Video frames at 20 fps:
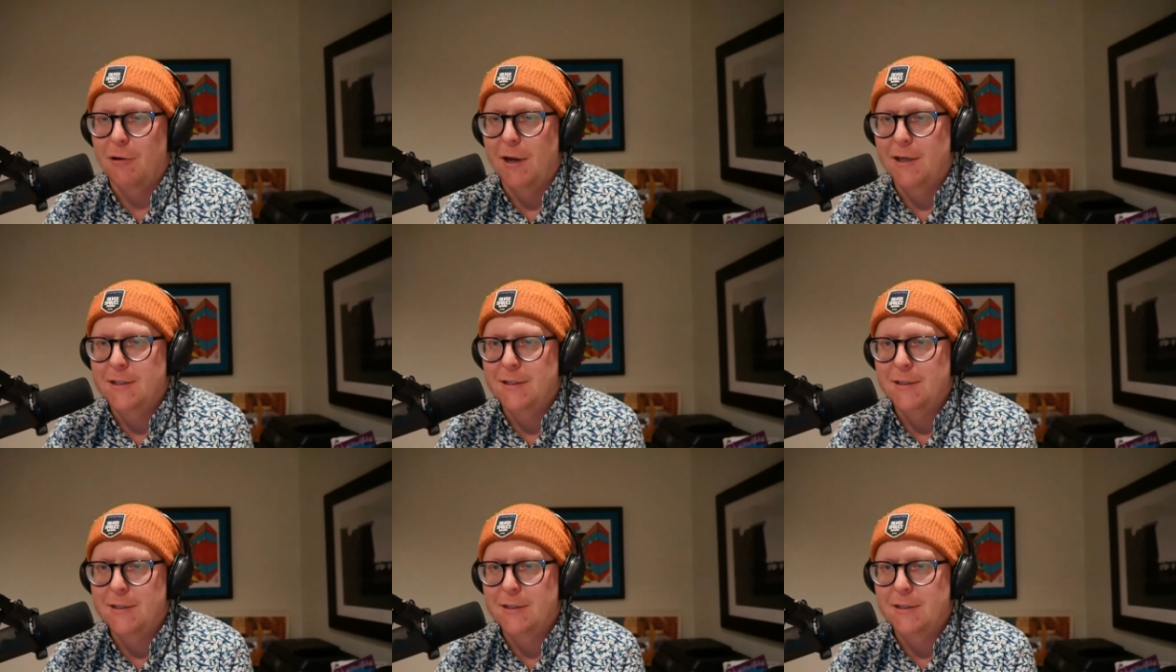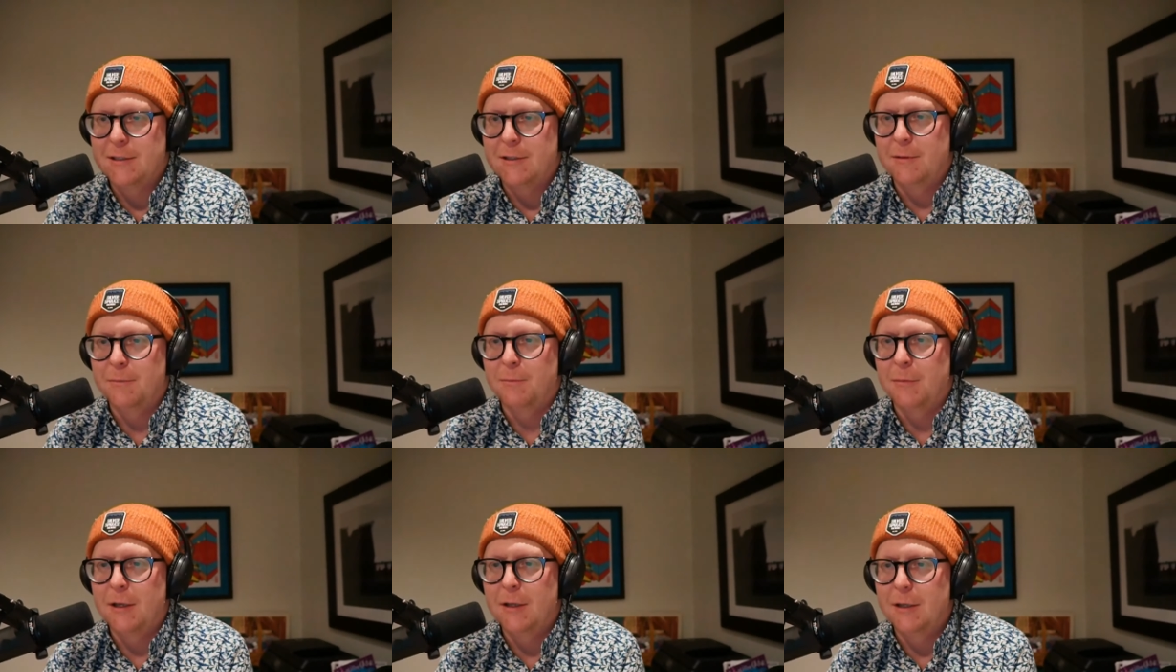Horizon
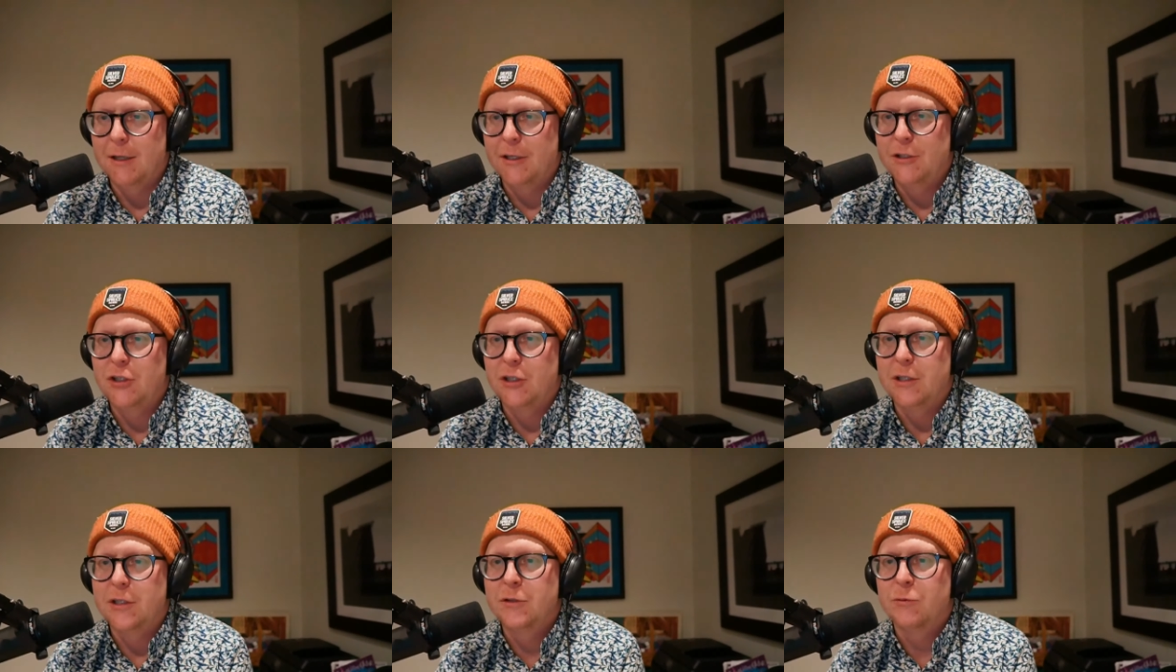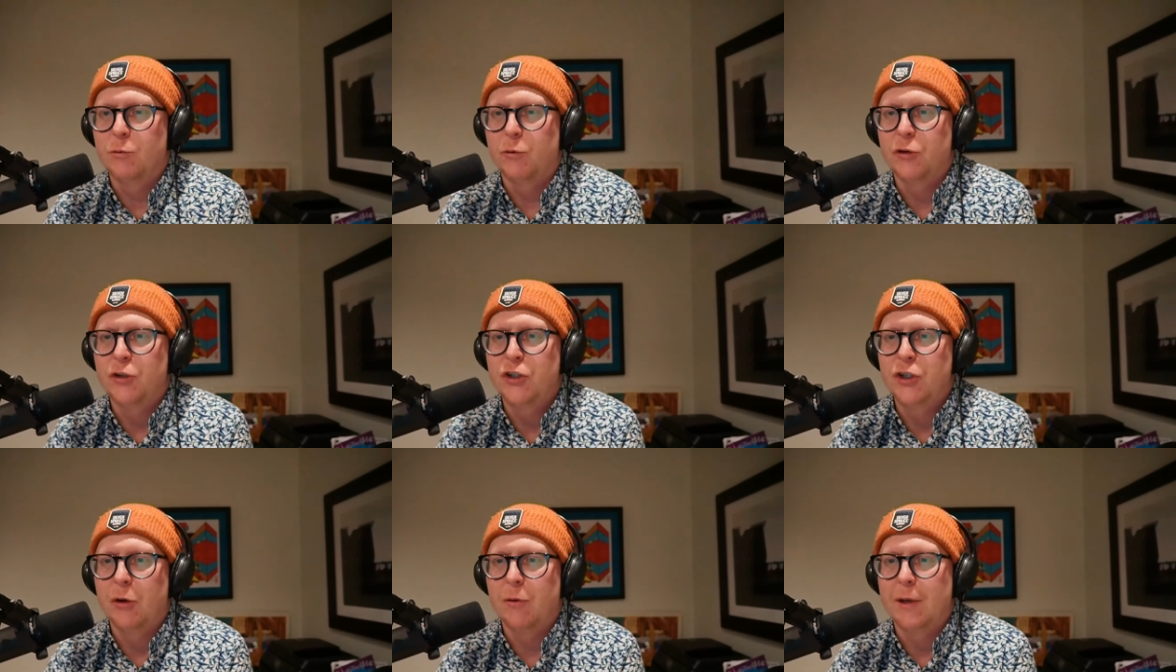system glitches
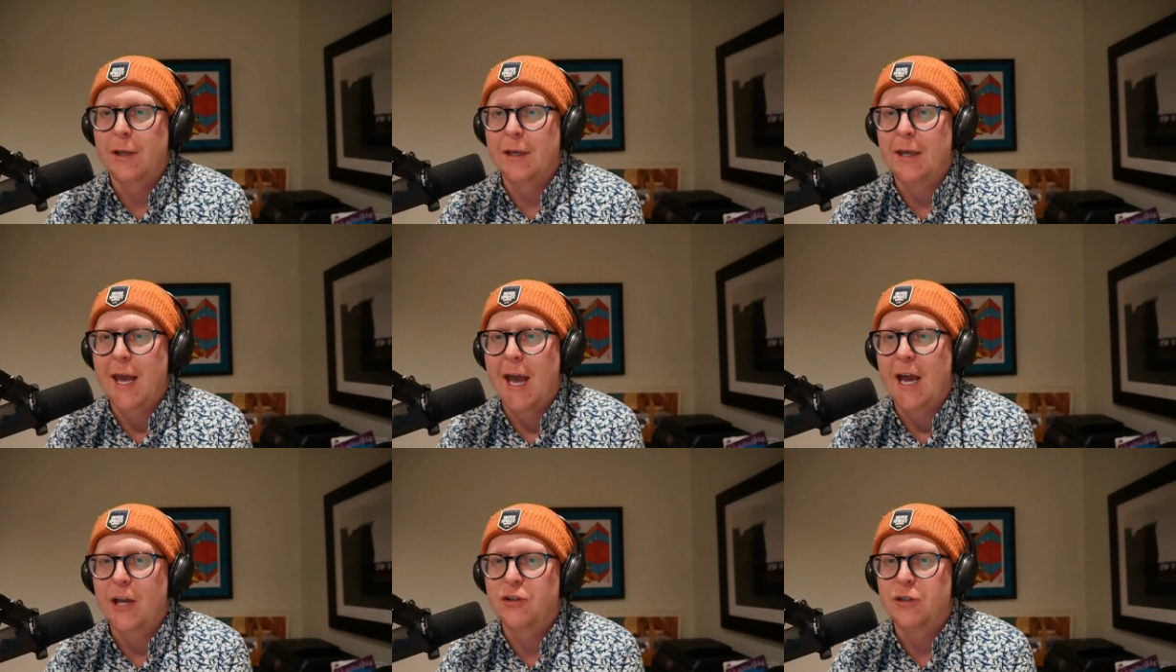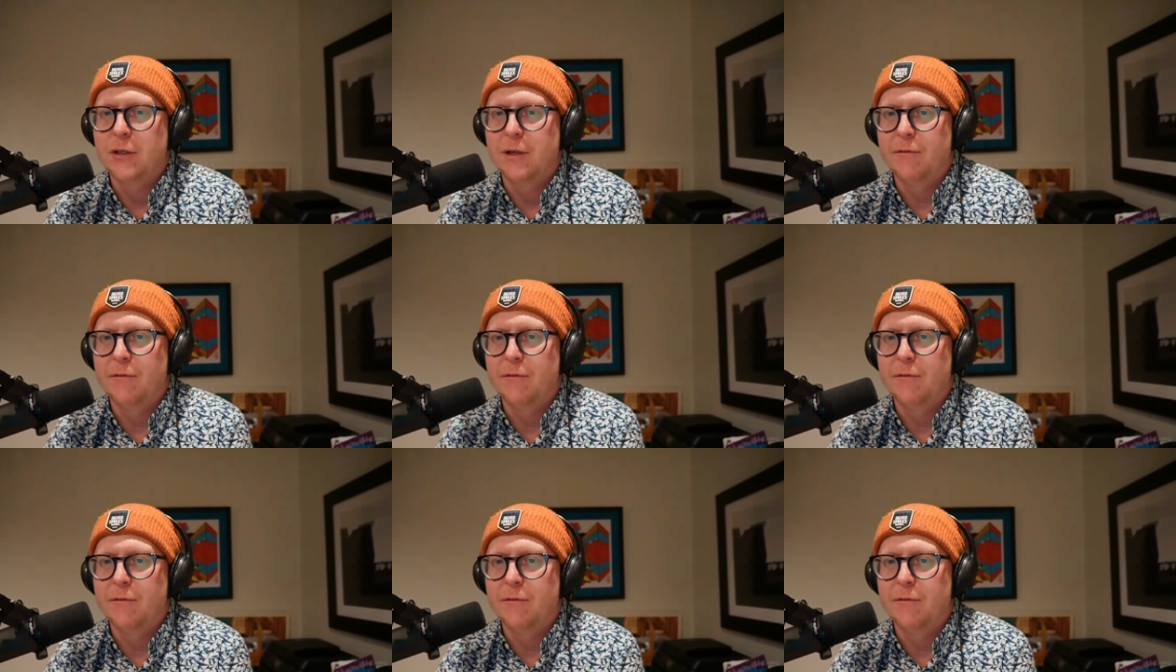were showing cash